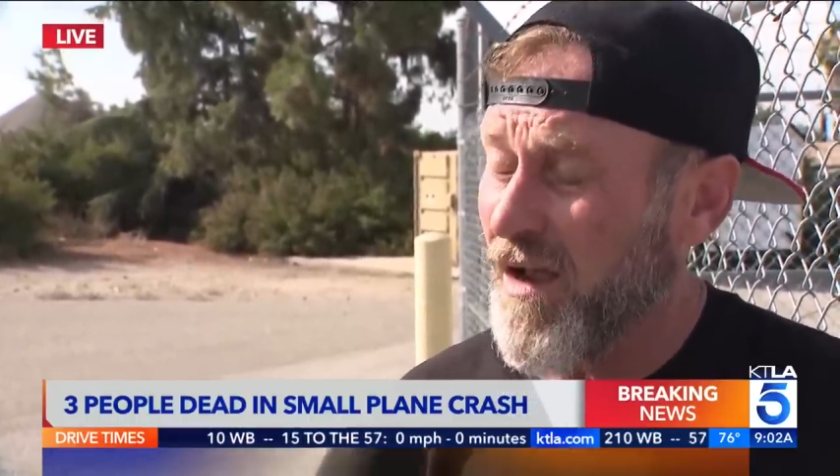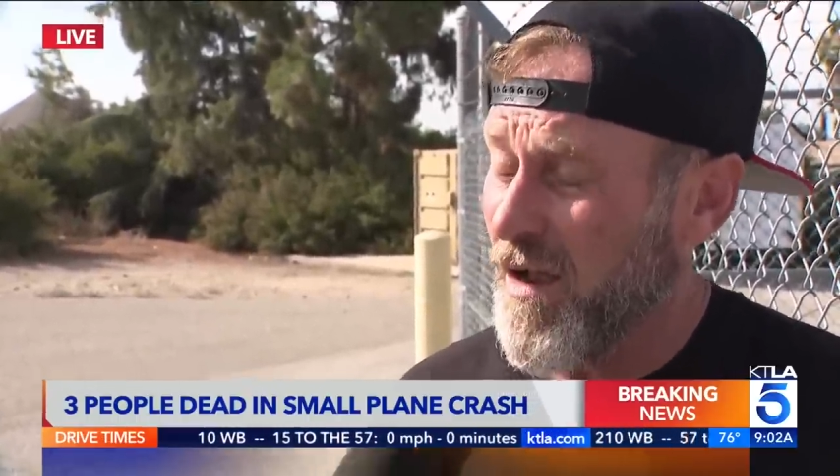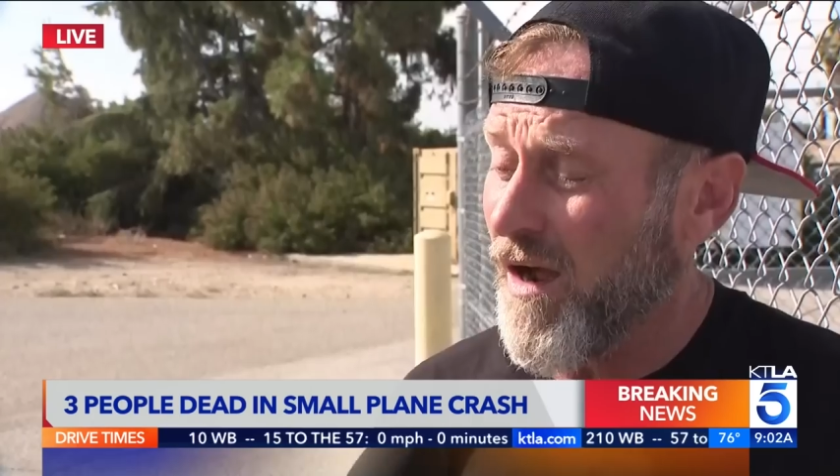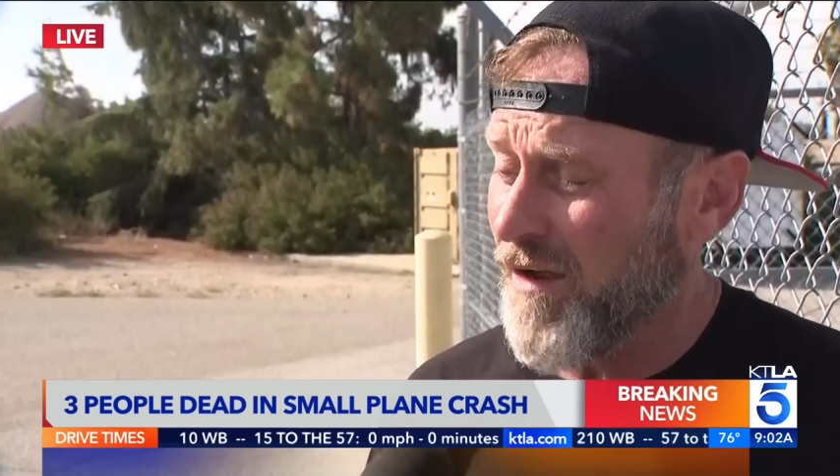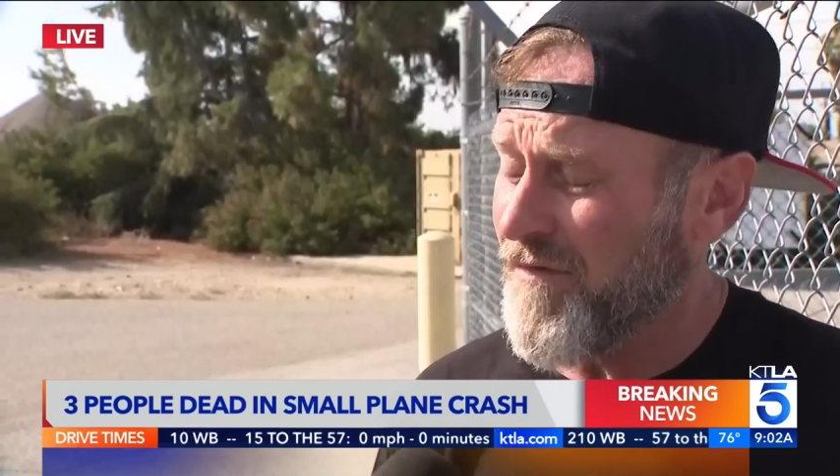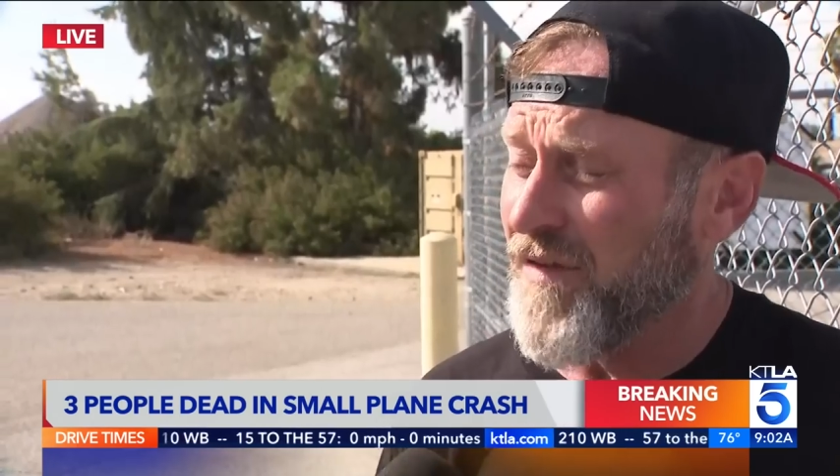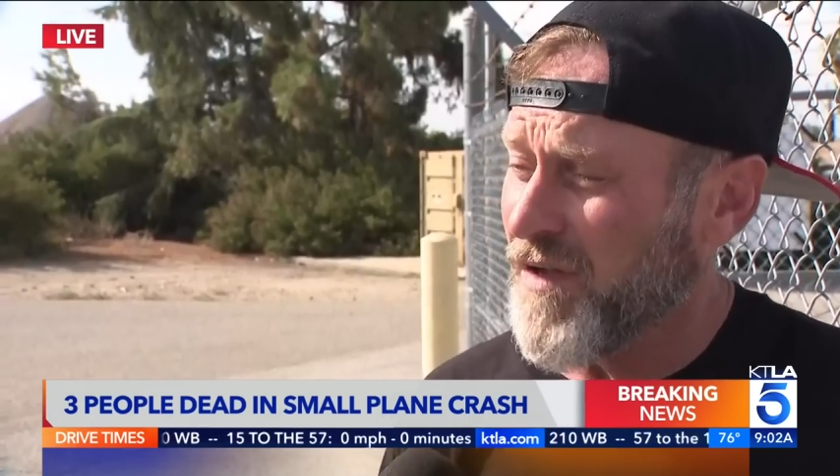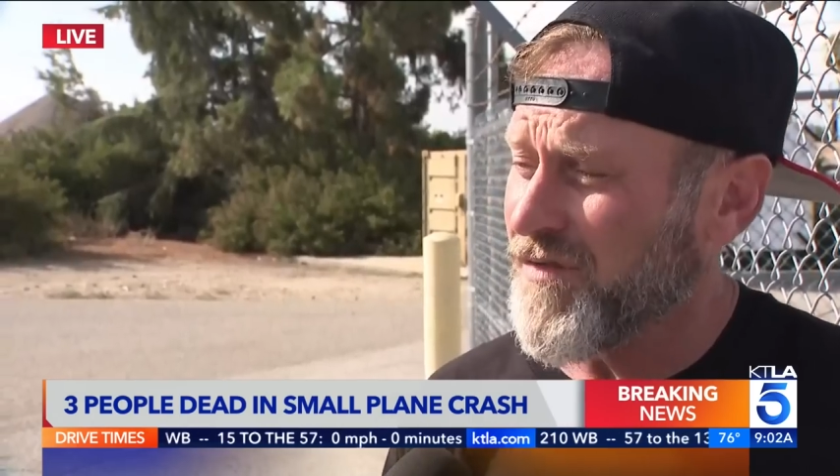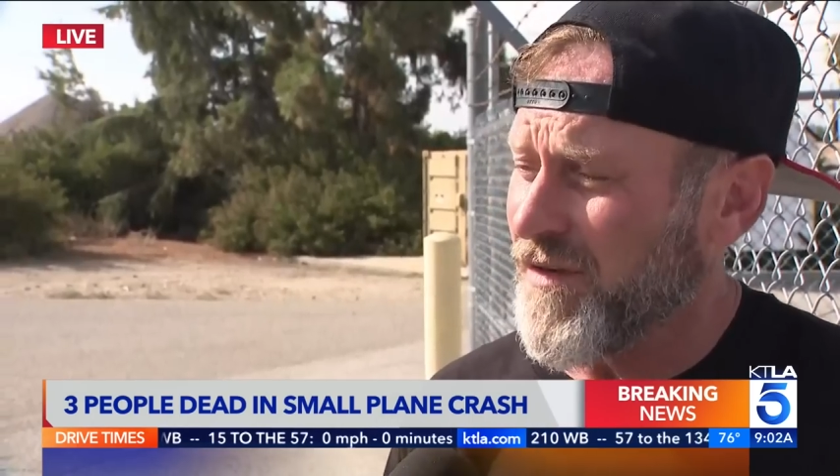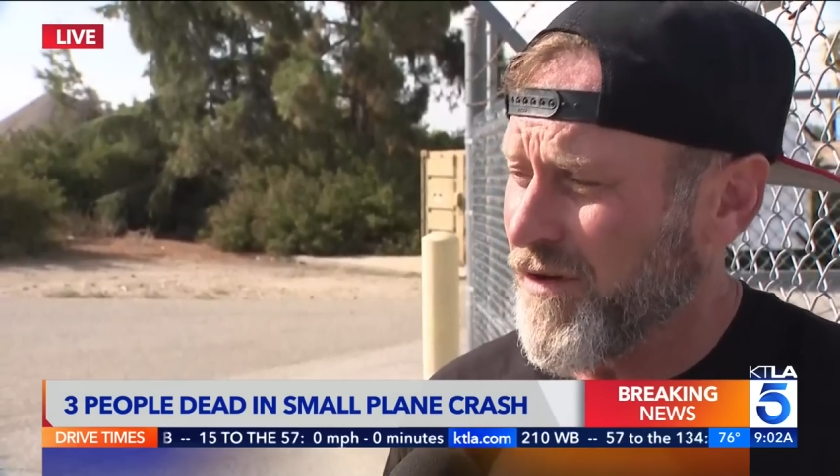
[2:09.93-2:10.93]
I, I
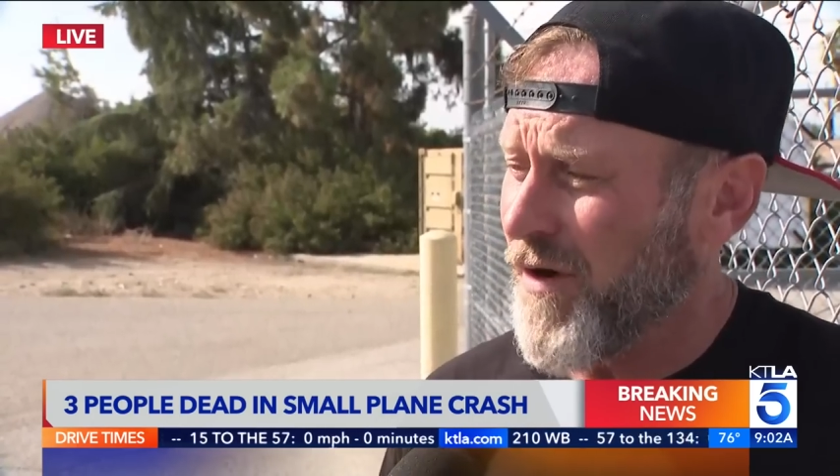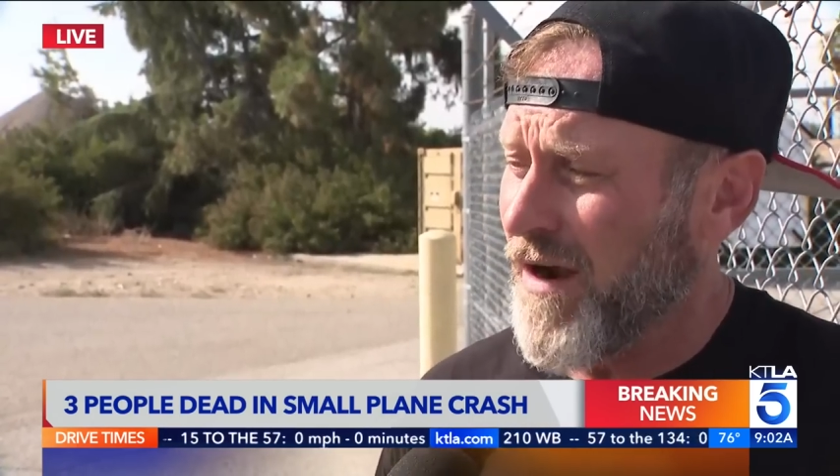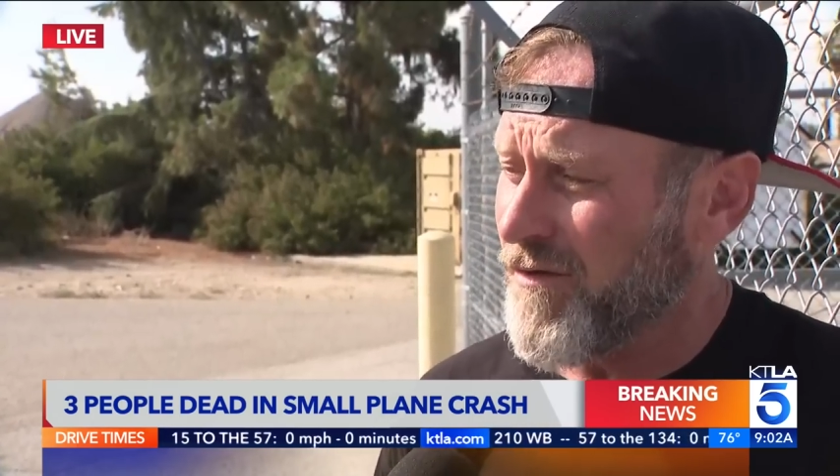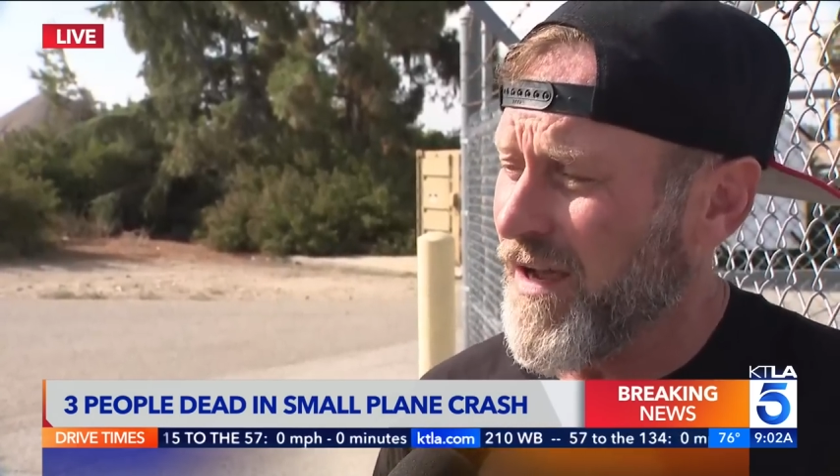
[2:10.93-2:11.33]
felt the ground